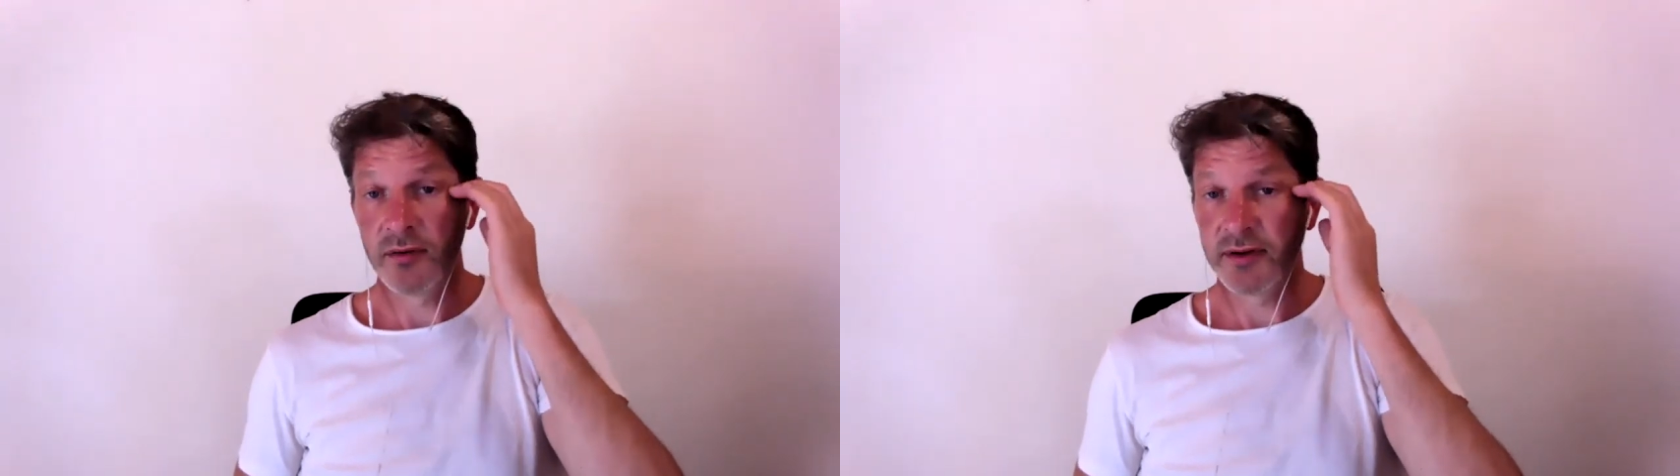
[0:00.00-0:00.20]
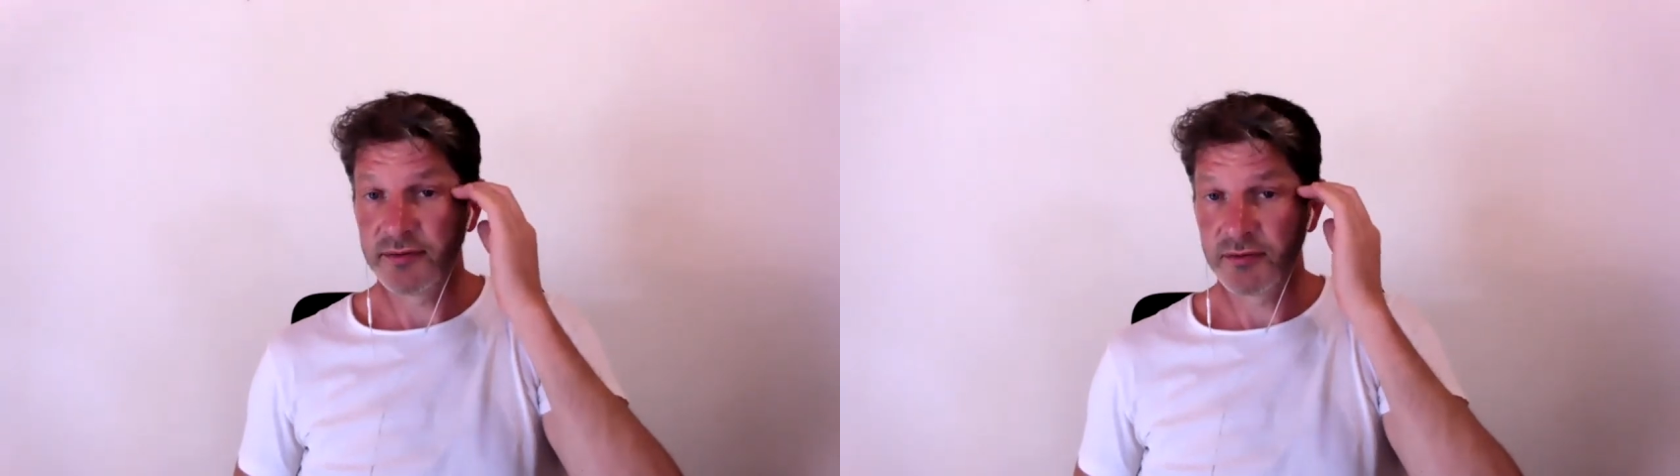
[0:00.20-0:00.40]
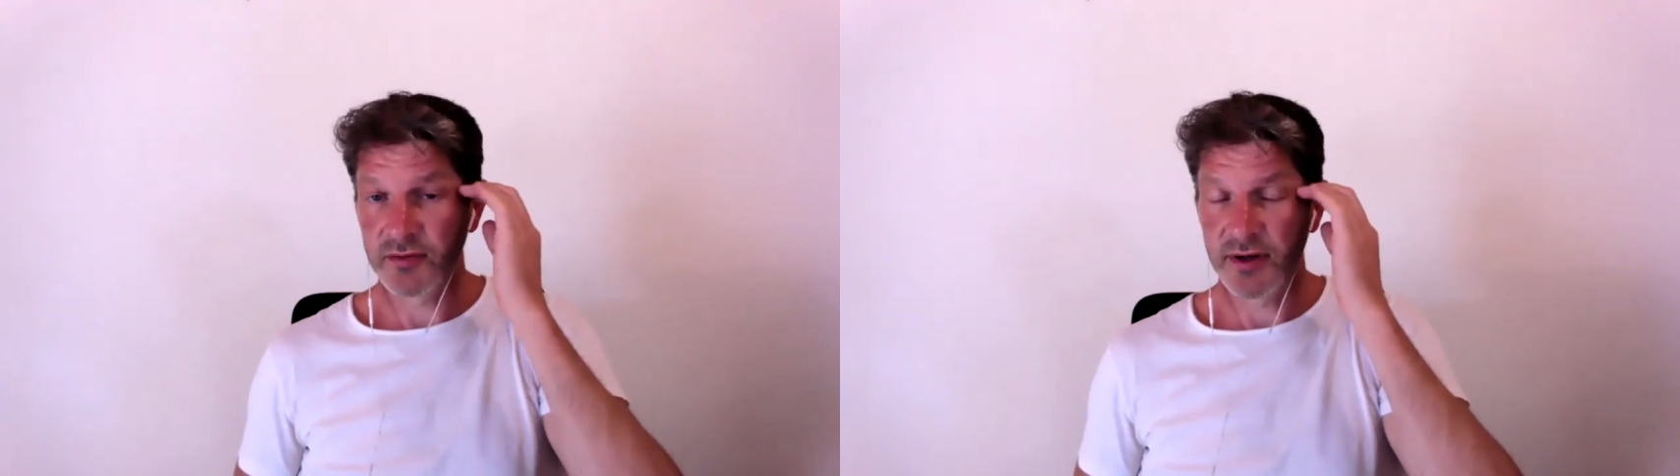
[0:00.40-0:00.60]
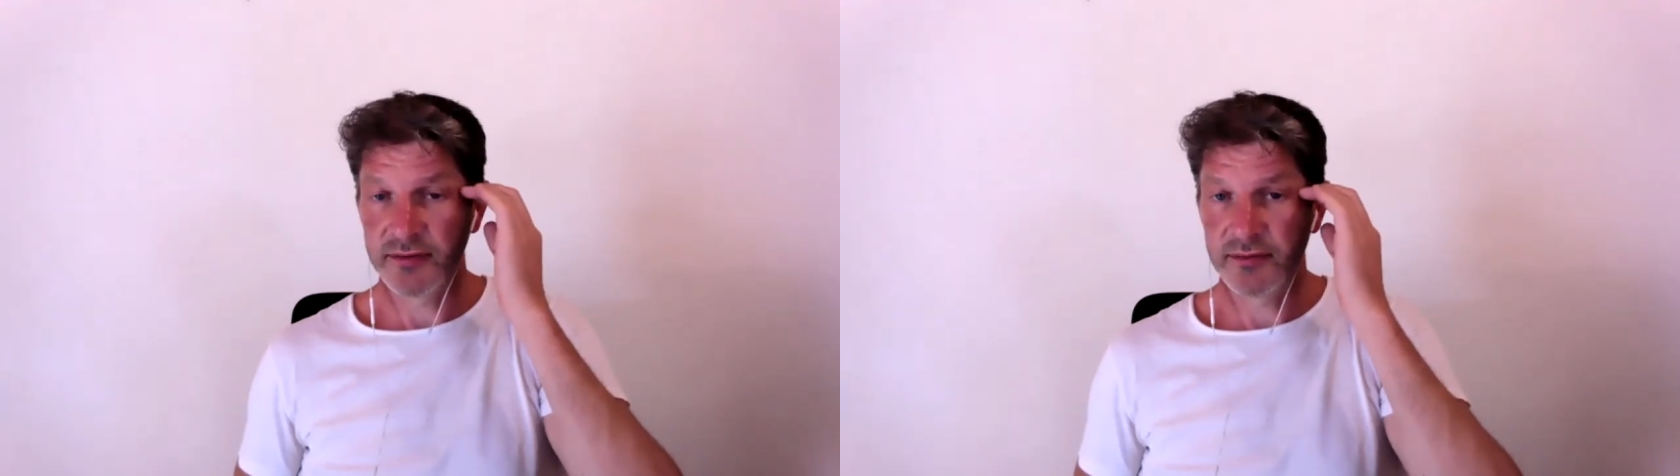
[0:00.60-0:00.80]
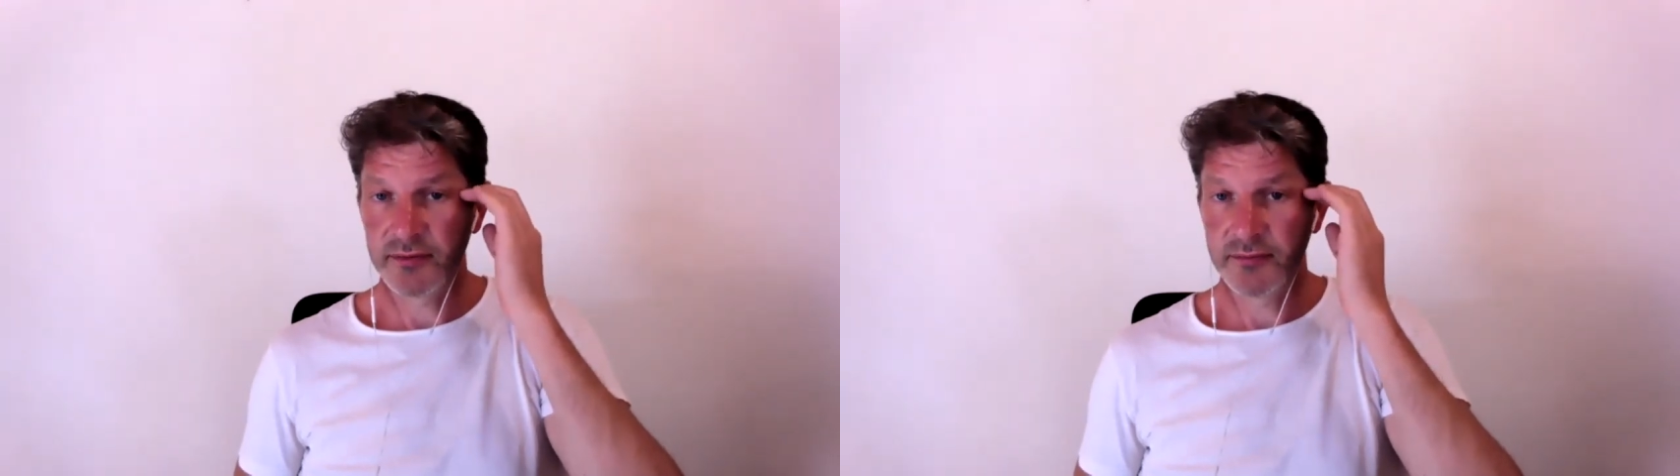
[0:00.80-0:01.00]
this
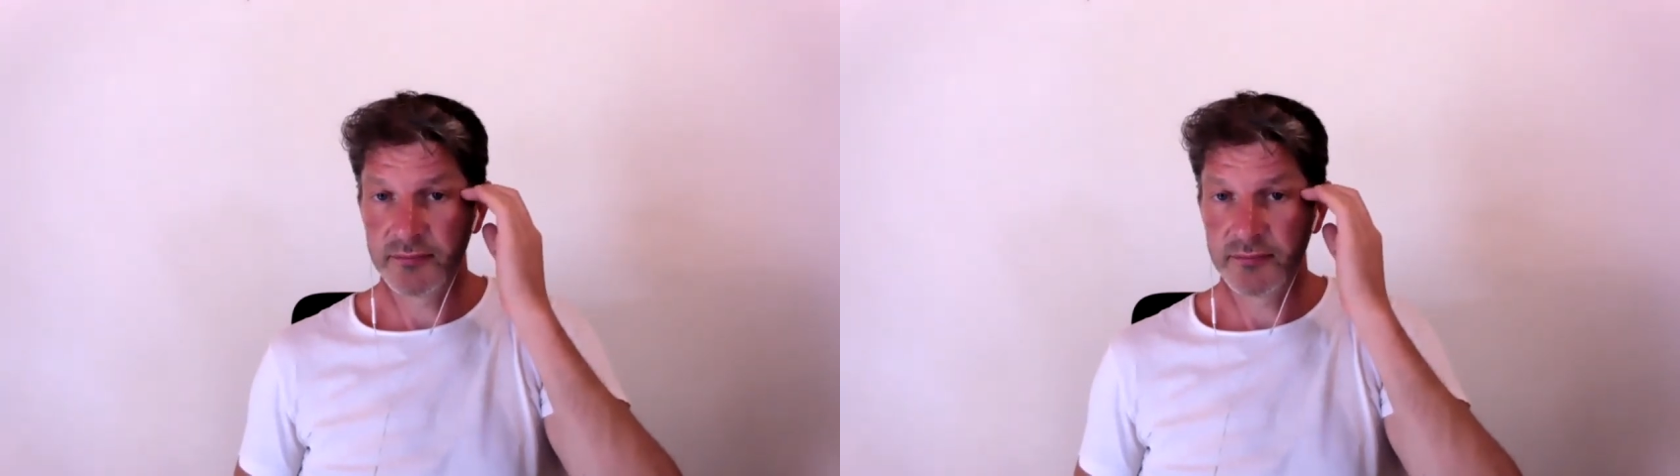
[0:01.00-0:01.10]
stress.